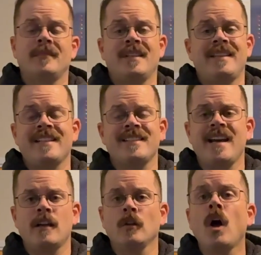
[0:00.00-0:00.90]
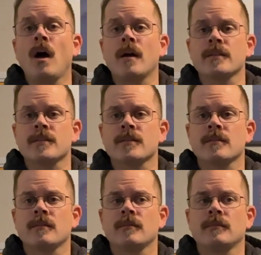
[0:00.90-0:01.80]
That's not a loss.
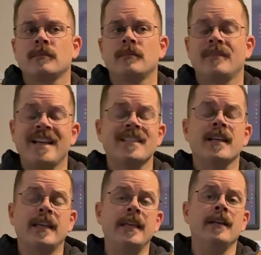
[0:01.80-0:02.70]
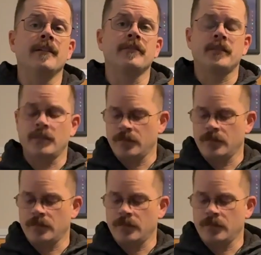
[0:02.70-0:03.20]
That's a gift.